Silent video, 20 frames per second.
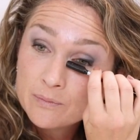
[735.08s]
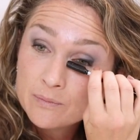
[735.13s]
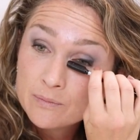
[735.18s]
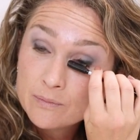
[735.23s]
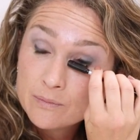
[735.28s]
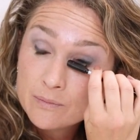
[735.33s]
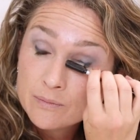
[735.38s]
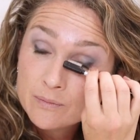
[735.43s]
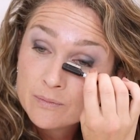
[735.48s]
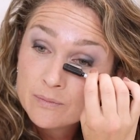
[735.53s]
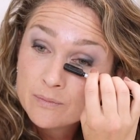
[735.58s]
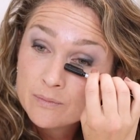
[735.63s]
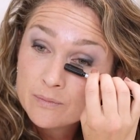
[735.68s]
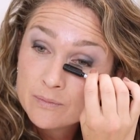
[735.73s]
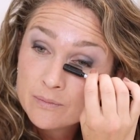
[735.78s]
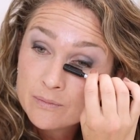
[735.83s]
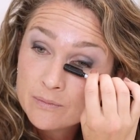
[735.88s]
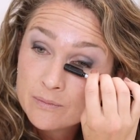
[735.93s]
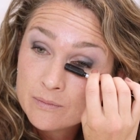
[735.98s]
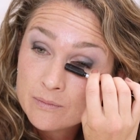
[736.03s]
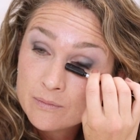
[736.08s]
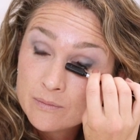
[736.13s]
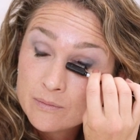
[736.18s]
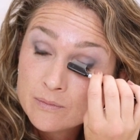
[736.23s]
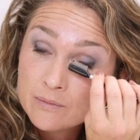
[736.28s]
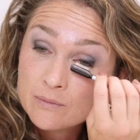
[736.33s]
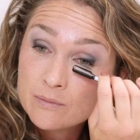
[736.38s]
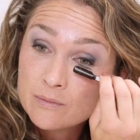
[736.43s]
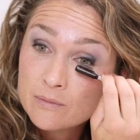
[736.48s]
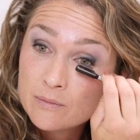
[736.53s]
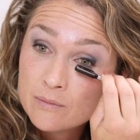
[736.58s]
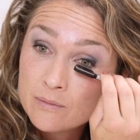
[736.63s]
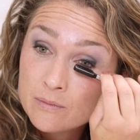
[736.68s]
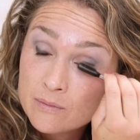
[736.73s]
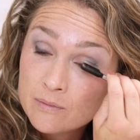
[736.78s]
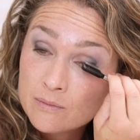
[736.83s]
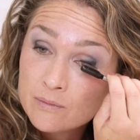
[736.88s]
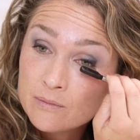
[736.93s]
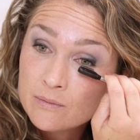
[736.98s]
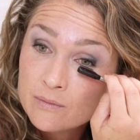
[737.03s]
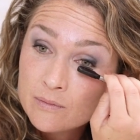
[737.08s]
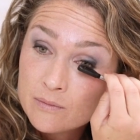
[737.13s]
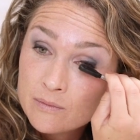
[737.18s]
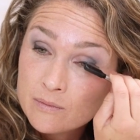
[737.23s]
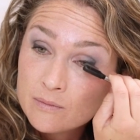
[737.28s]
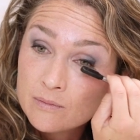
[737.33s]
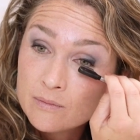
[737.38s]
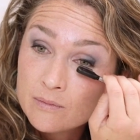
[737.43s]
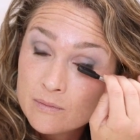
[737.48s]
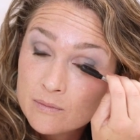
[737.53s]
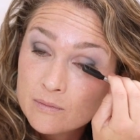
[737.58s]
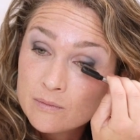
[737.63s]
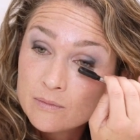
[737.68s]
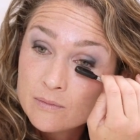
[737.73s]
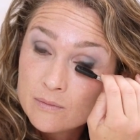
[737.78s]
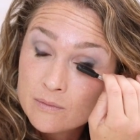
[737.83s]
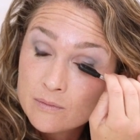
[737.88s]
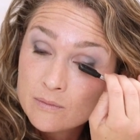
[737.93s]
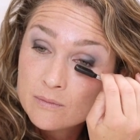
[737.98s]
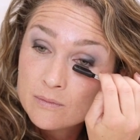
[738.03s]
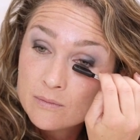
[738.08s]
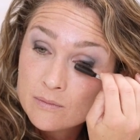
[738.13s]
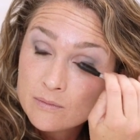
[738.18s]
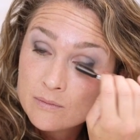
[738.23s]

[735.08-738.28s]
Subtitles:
(silence)